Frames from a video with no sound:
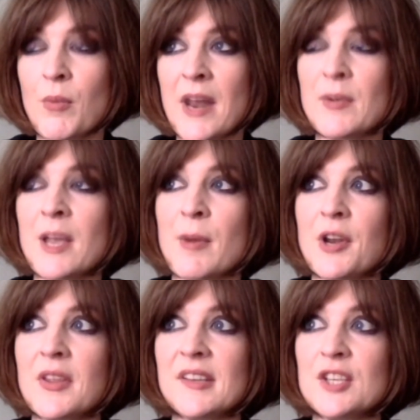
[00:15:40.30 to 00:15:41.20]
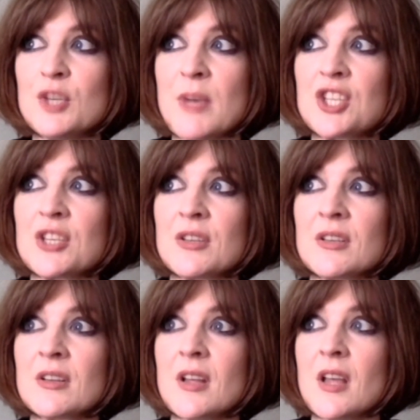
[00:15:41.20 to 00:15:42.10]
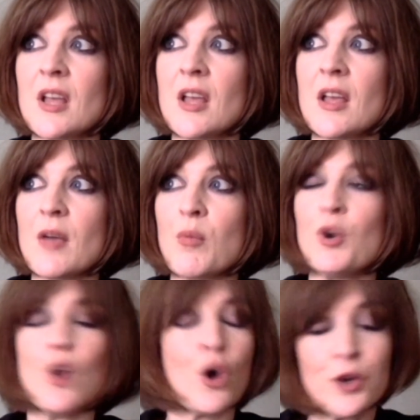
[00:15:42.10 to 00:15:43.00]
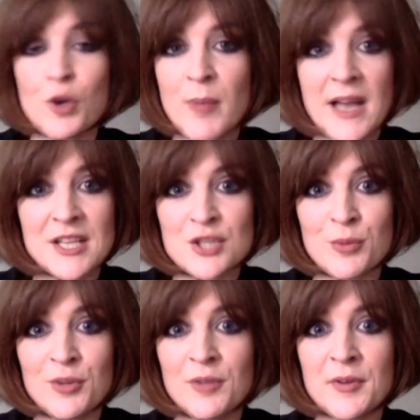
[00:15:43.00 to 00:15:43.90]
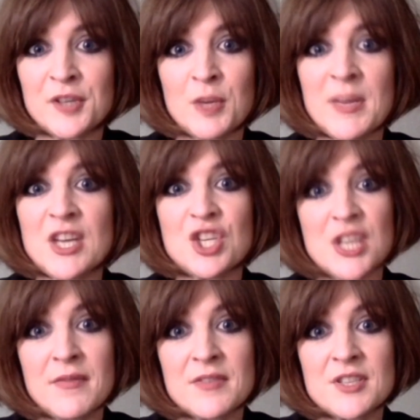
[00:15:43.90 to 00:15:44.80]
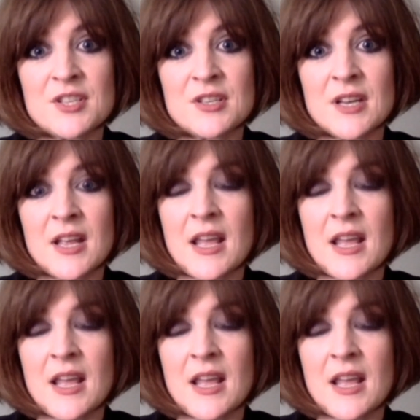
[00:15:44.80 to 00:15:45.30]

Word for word: whenever we come out of this situation, we're not going to go back to normal. There's going to be a shift.